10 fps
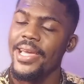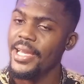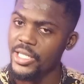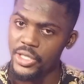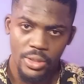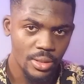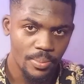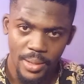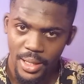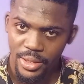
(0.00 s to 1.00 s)
endure the
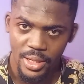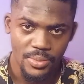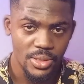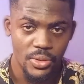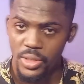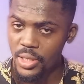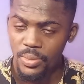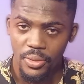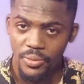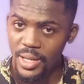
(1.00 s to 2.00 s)
bad times. The
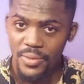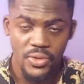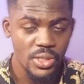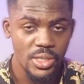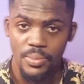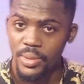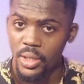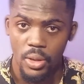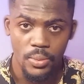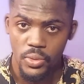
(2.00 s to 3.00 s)
receipt of life just simply
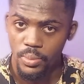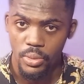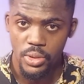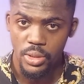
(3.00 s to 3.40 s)
comes with both.